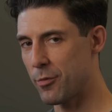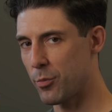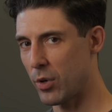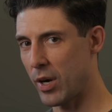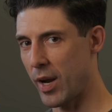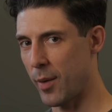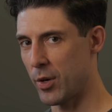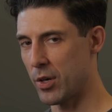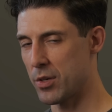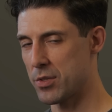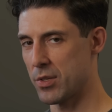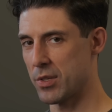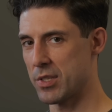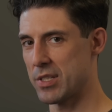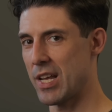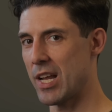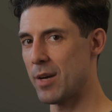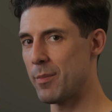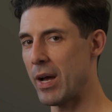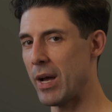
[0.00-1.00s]
parameter, so it's
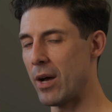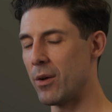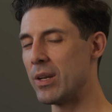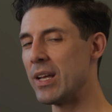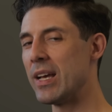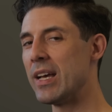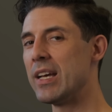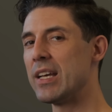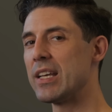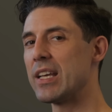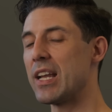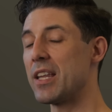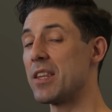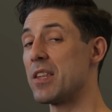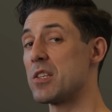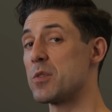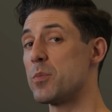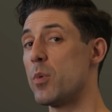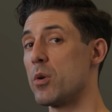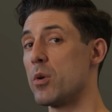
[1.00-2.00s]
not about getting the
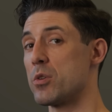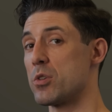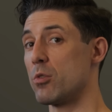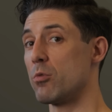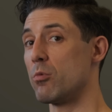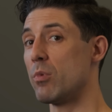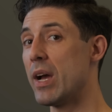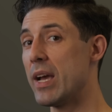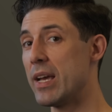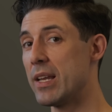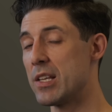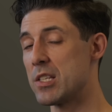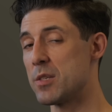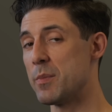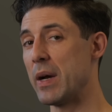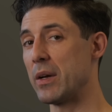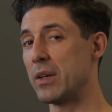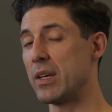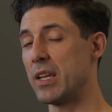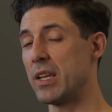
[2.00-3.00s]
exposure right. It's
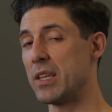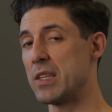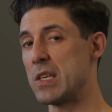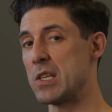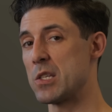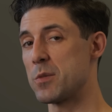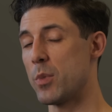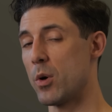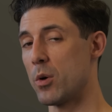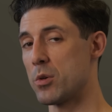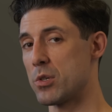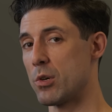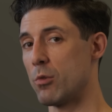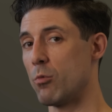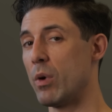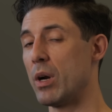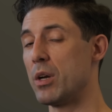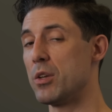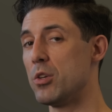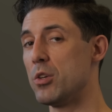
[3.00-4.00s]
about getting the exposure
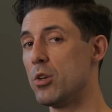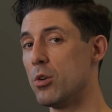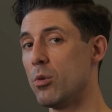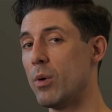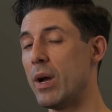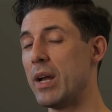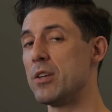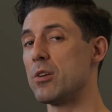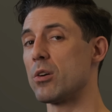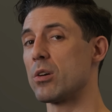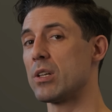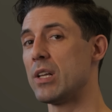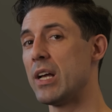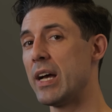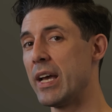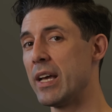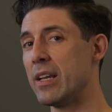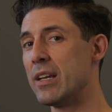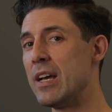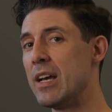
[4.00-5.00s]
where you and your
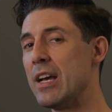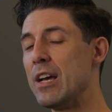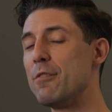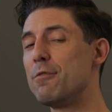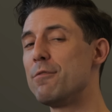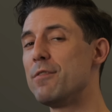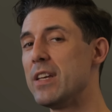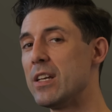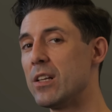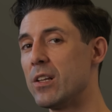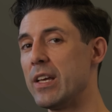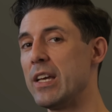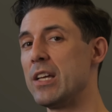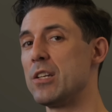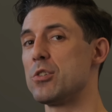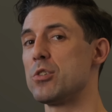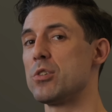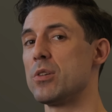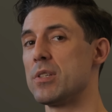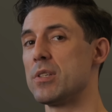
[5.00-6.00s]
client feel
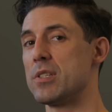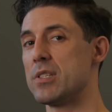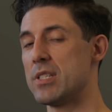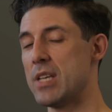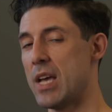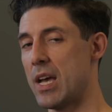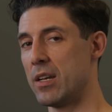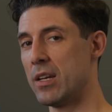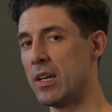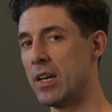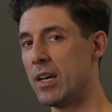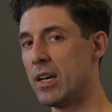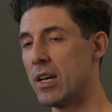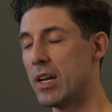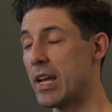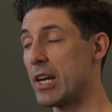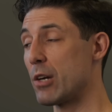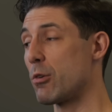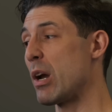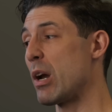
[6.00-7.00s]
it should sit.
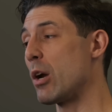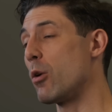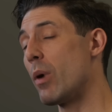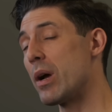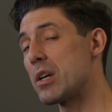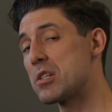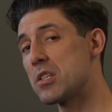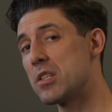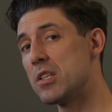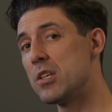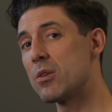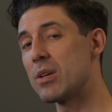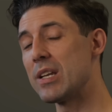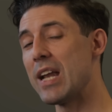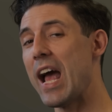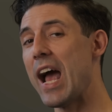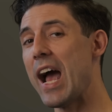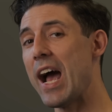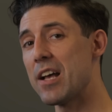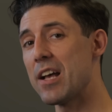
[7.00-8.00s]
And a great question that you can
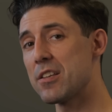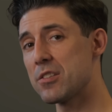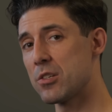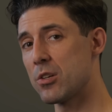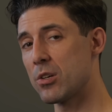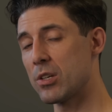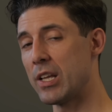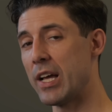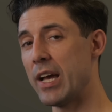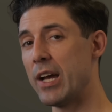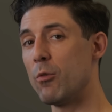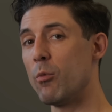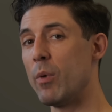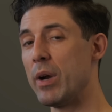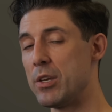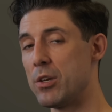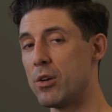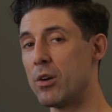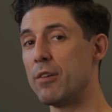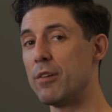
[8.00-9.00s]
ask your client
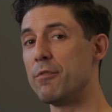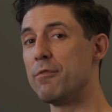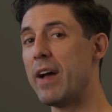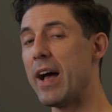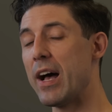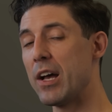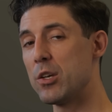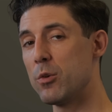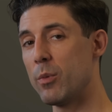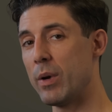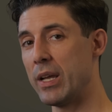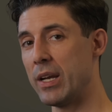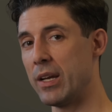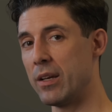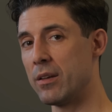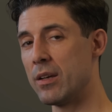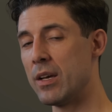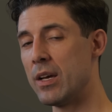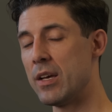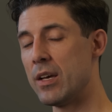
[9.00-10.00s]
when you're
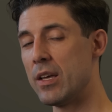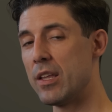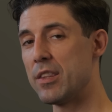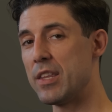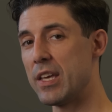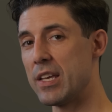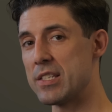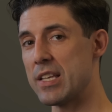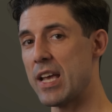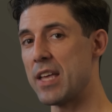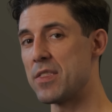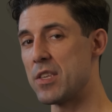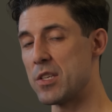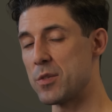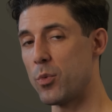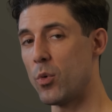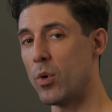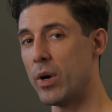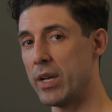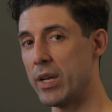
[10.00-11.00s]
evaluating things at this
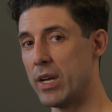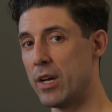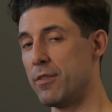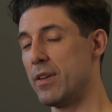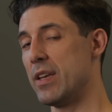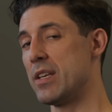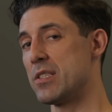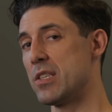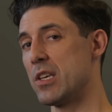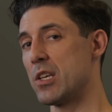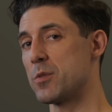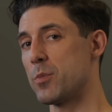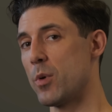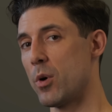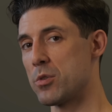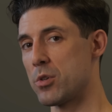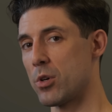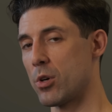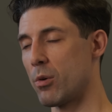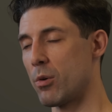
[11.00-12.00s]
point of, is the
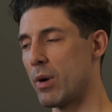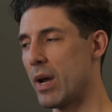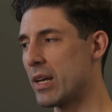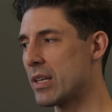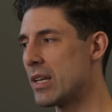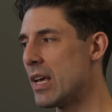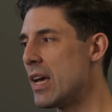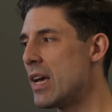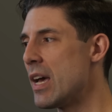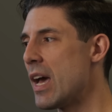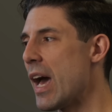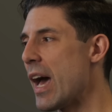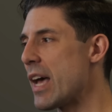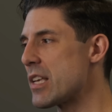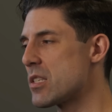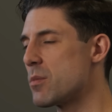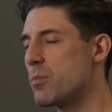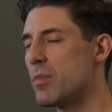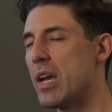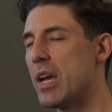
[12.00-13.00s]
exposure correct?
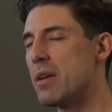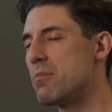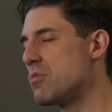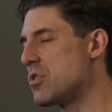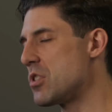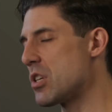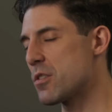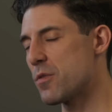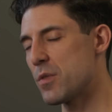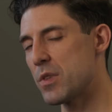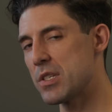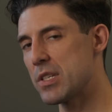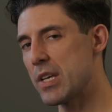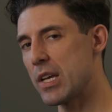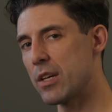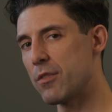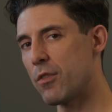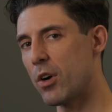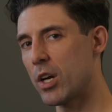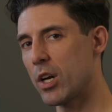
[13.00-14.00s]
Ask them, hey, just for the
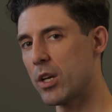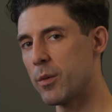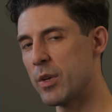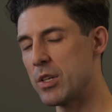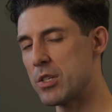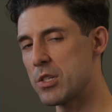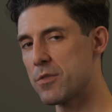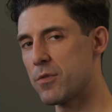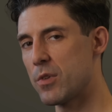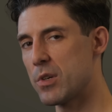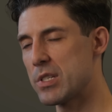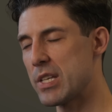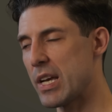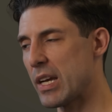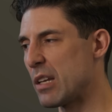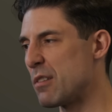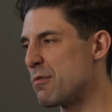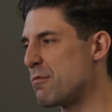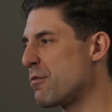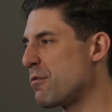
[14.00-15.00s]
sake of argument, just for a
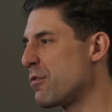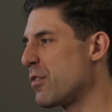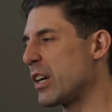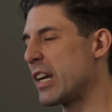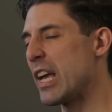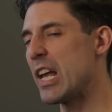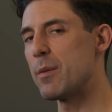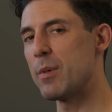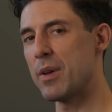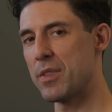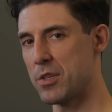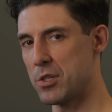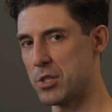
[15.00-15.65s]
second, forget about the